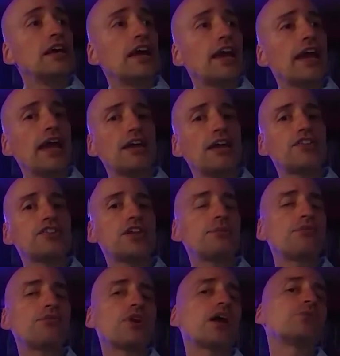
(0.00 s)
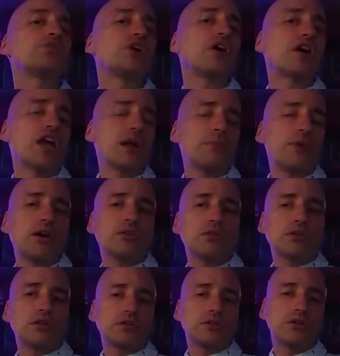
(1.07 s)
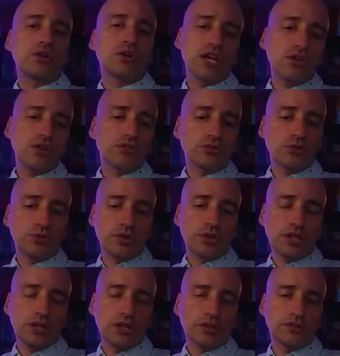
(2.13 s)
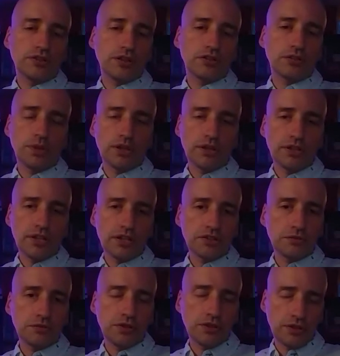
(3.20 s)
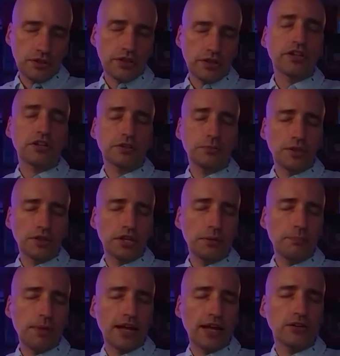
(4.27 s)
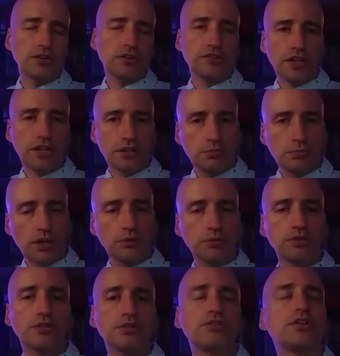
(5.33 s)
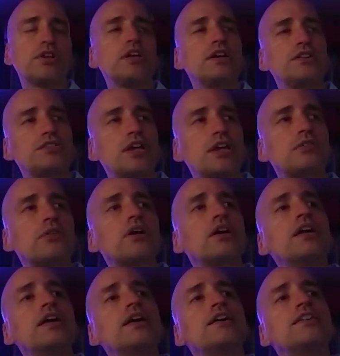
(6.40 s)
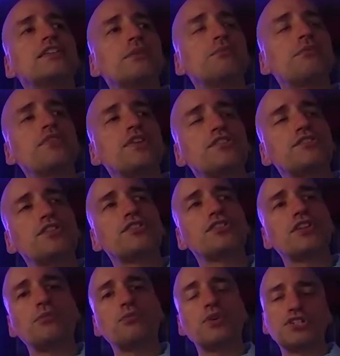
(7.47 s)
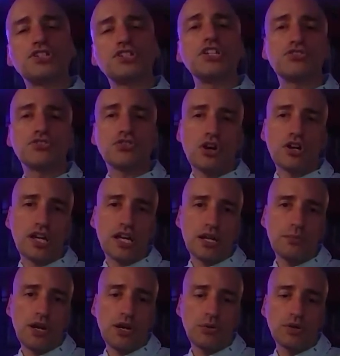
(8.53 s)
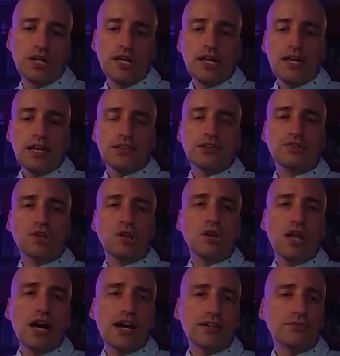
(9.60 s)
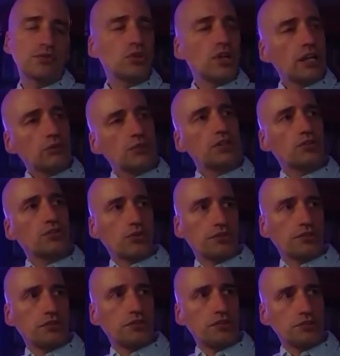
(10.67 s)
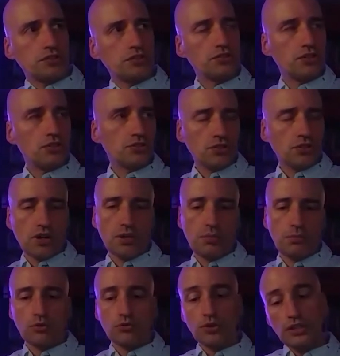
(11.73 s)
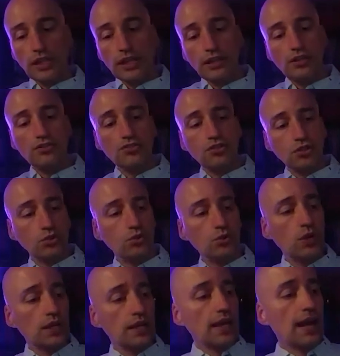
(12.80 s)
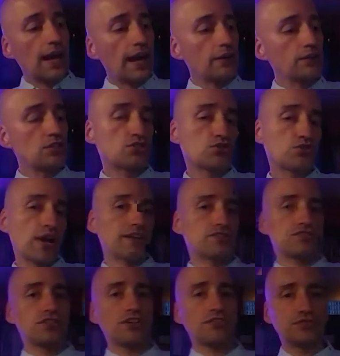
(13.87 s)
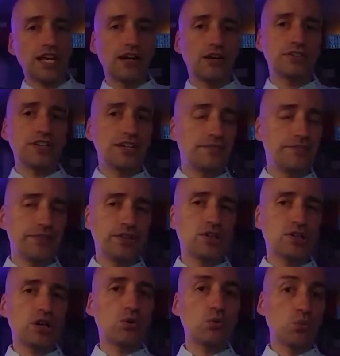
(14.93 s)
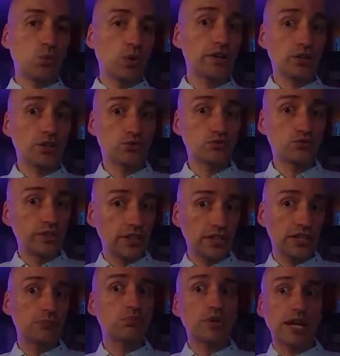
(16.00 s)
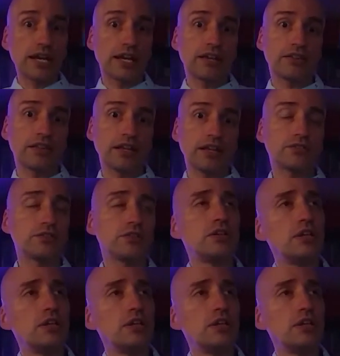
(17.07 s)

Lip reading: And some of what I'm talking about, looking through the accessibility and the accessibility panel inside the browsers, etc. Some of this is some of what she's talking about. There's a lot of great resources that she's going to talk about related to how you track stuff down and figure out where you're really breaking things.